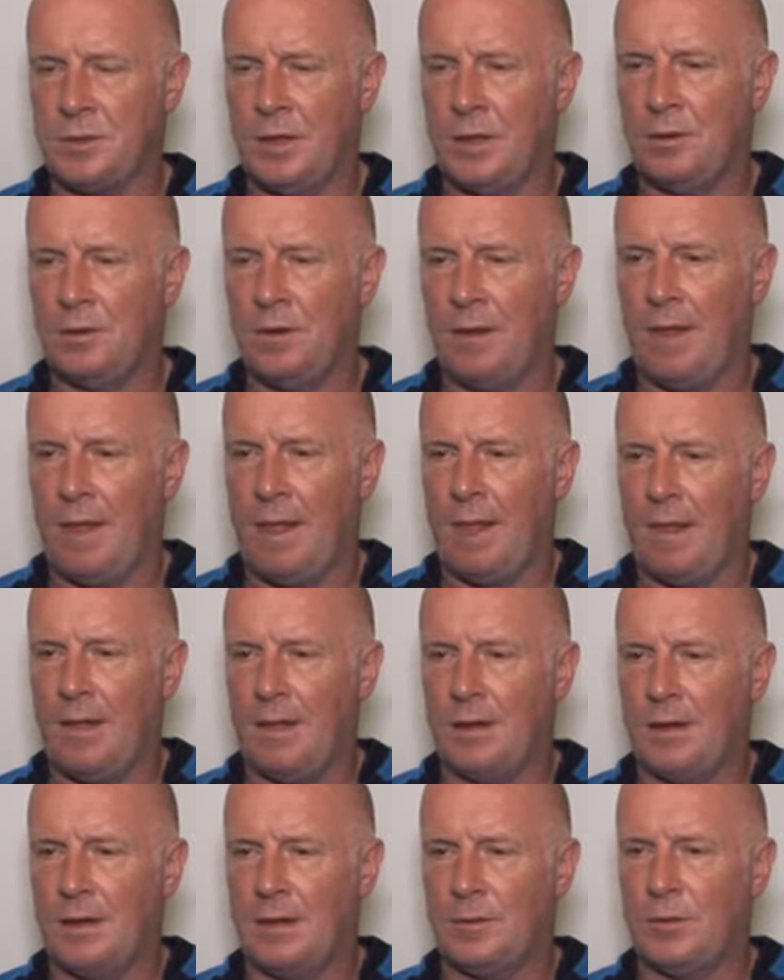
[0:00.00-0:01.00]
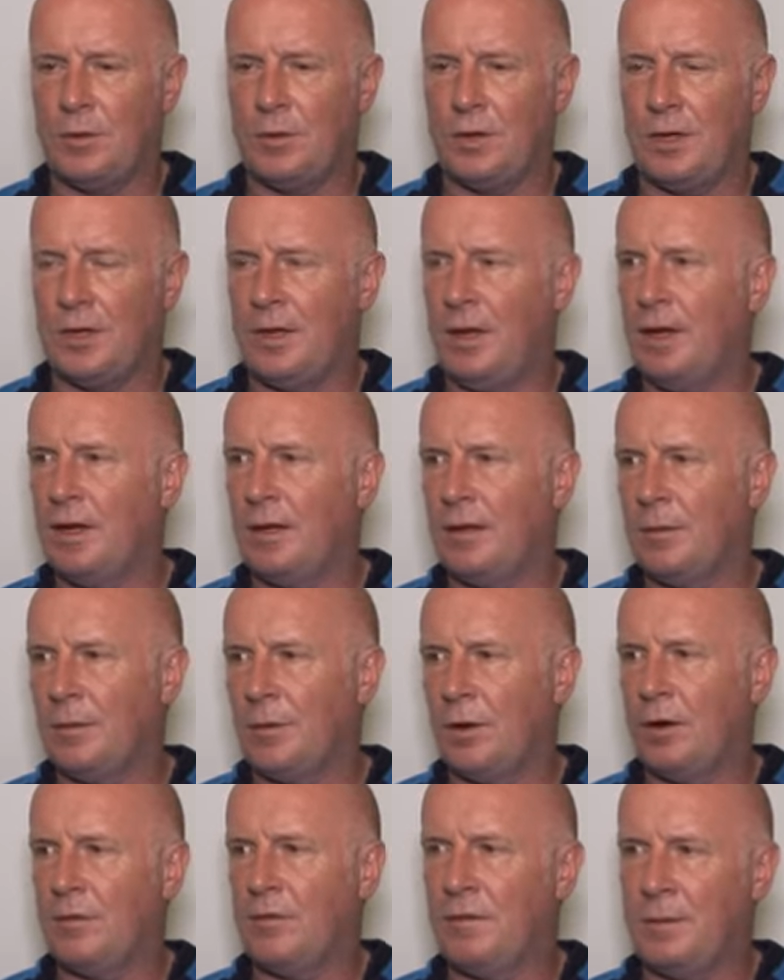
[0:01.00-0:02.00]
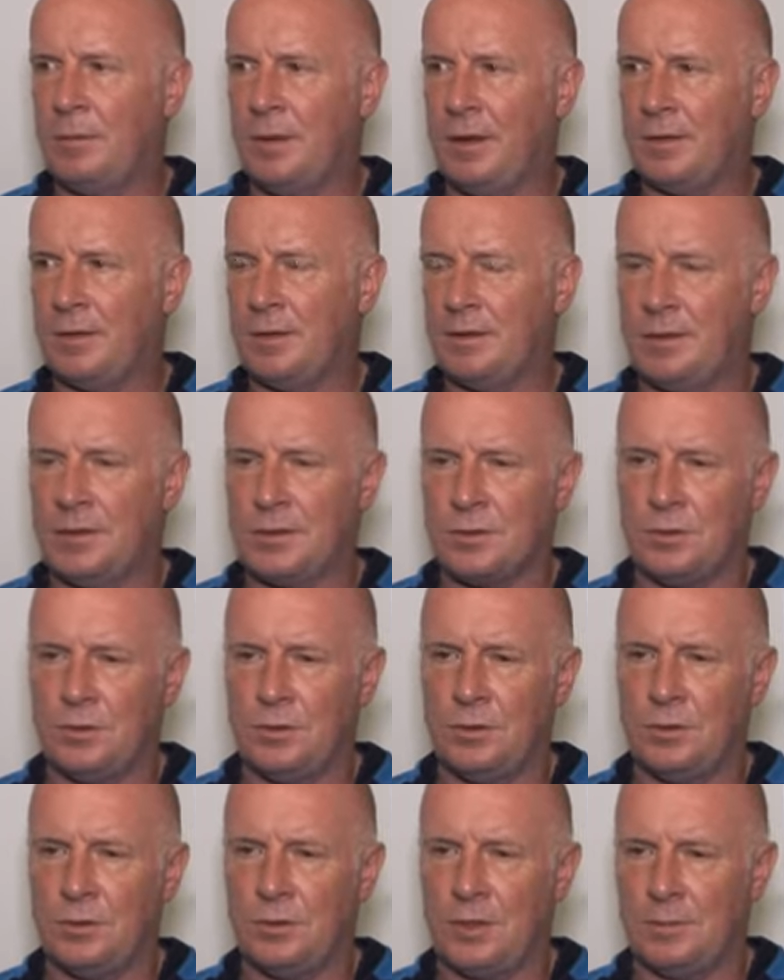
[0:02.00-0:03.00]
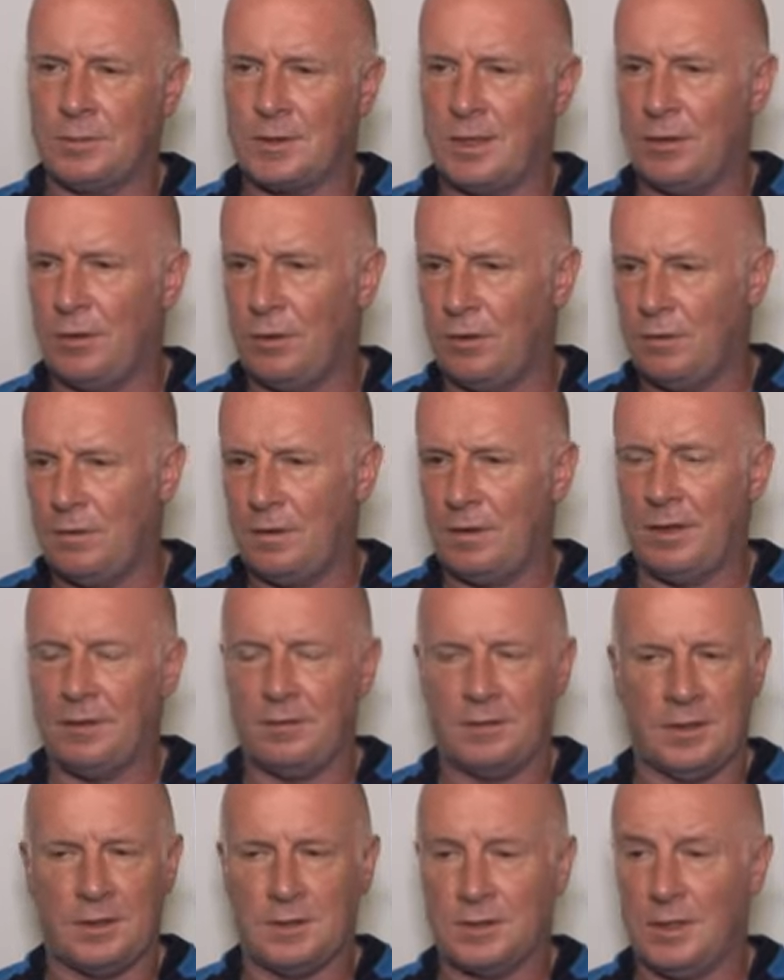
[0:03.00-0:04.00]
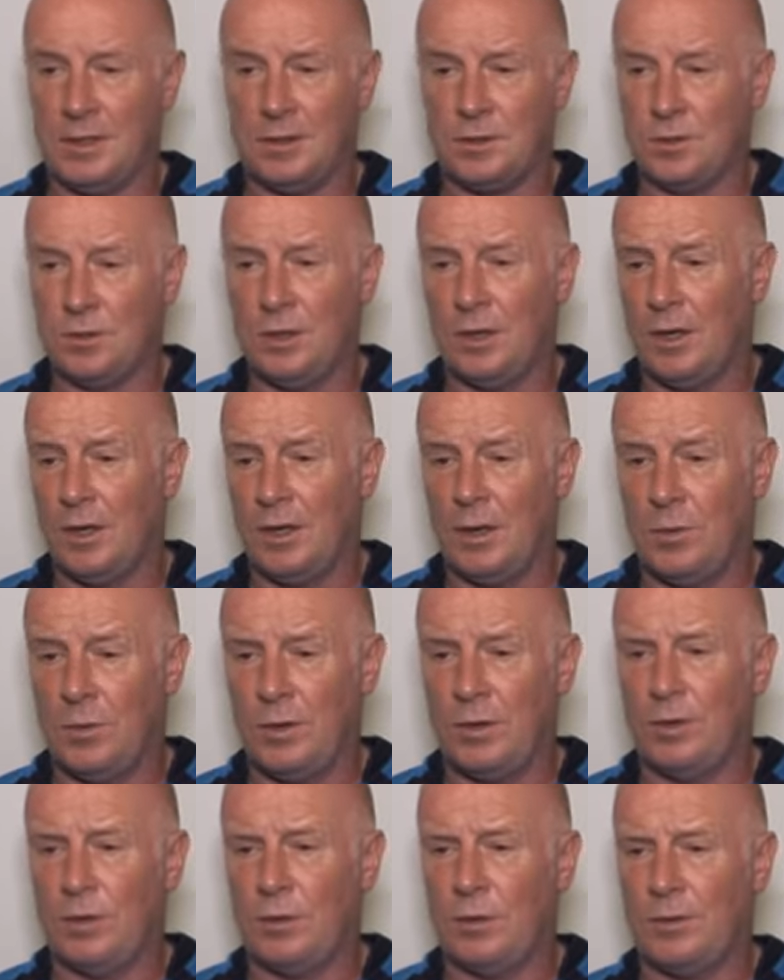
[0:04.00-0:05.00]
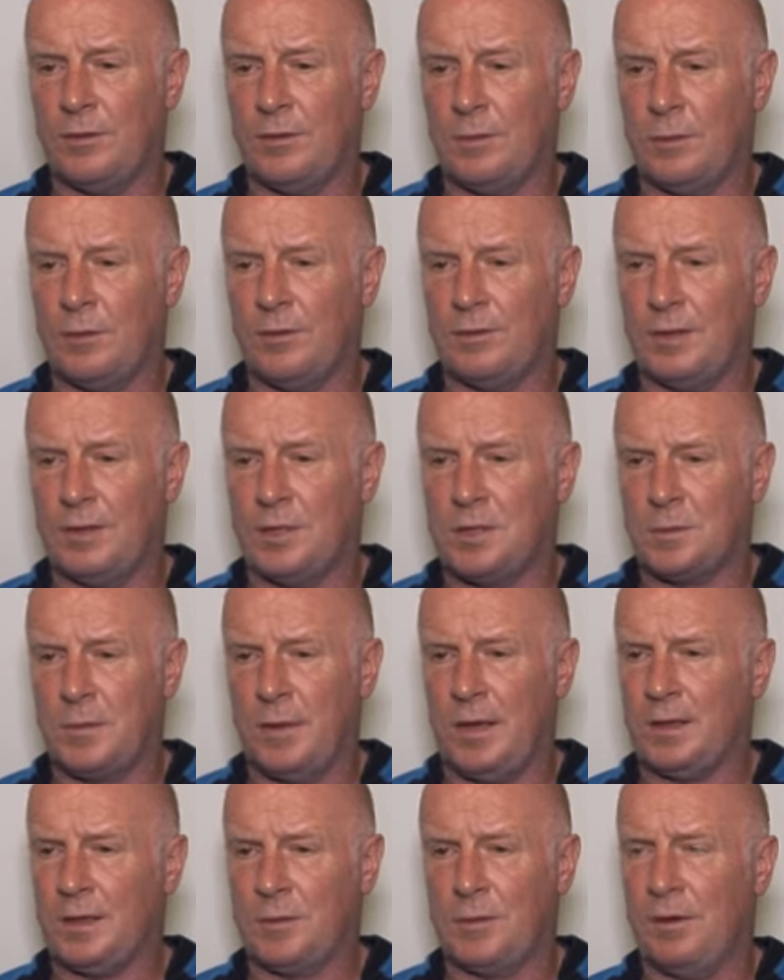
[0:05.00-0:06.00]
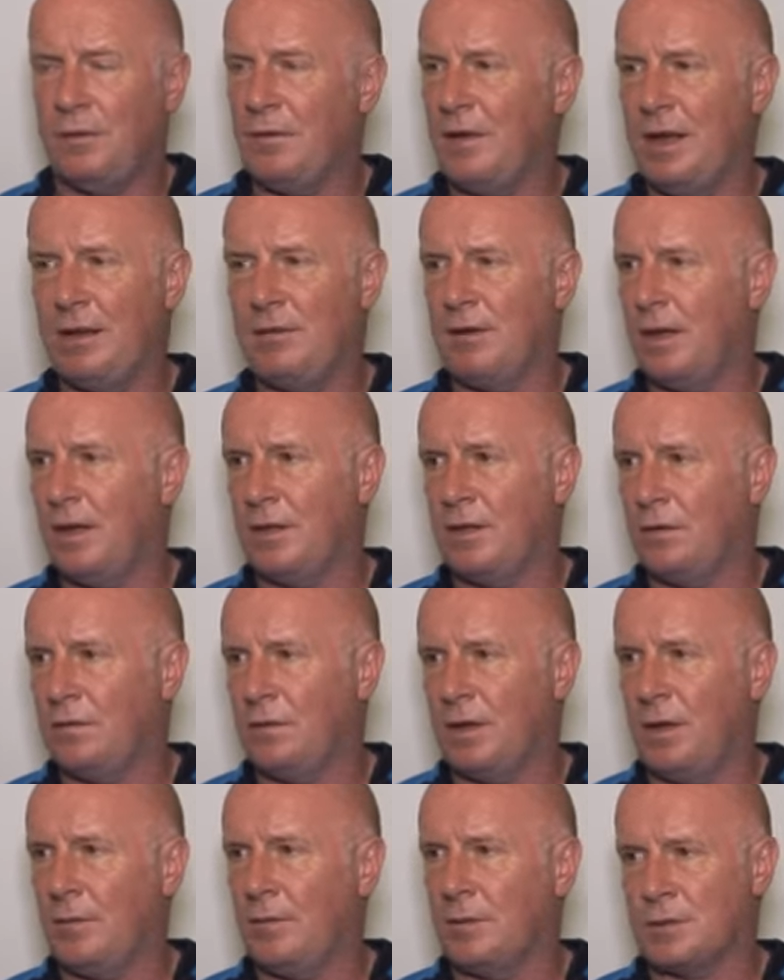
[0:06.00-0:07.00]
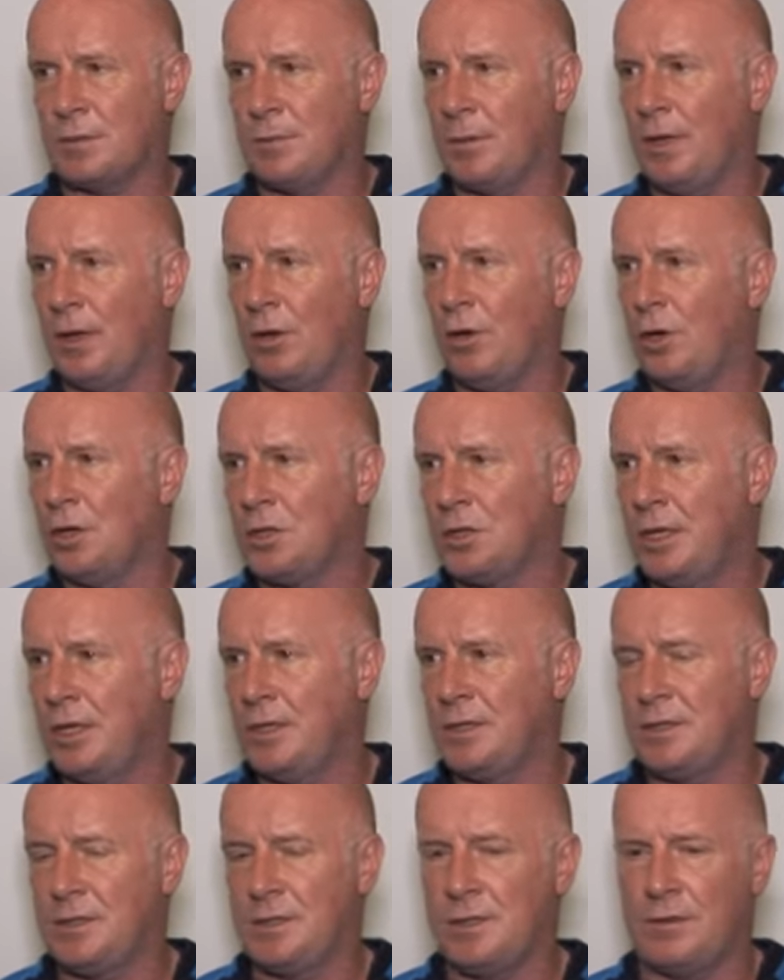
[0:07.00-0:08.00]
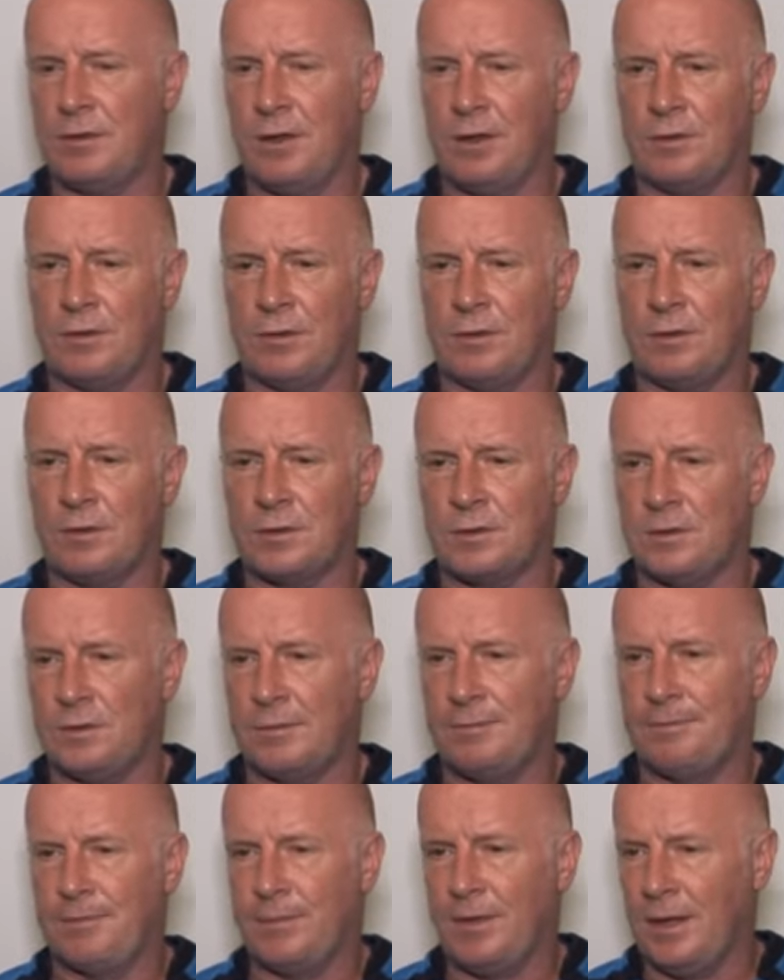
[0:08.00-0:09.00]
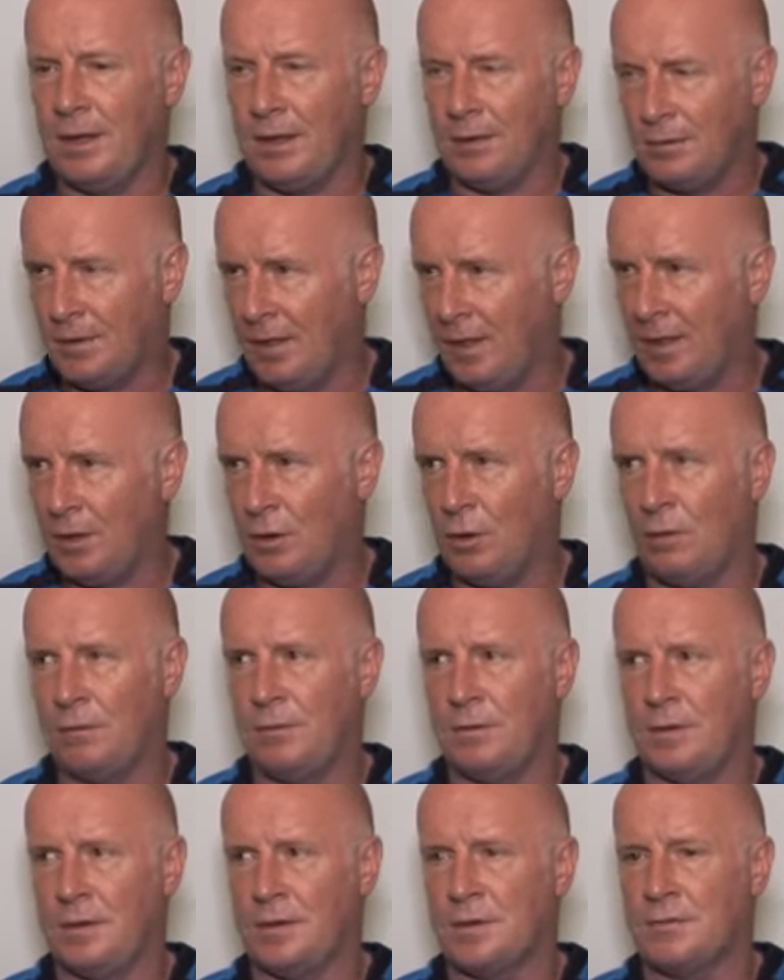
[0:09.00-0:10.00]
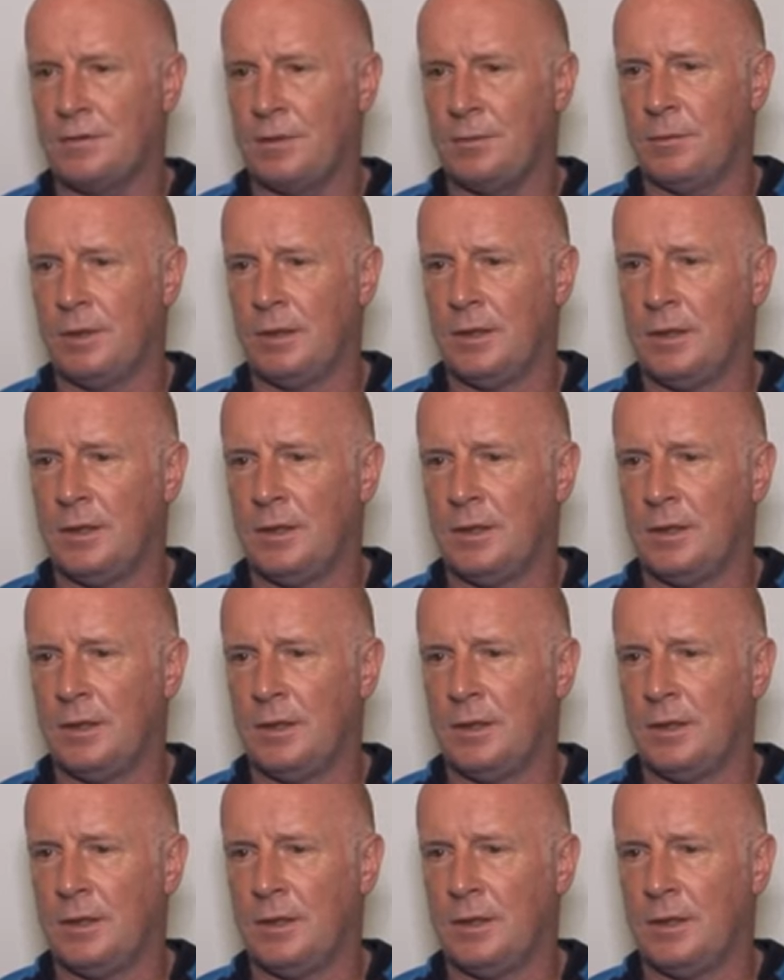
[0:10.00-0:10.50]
well and the boy Craig, and they brought in for Partick Thistle, who comes in off the left hand side. So we know what, what to expect. It'll be a very, very tough game. There's been a lot of changes at Raith Rovers. They'll have taken confidence from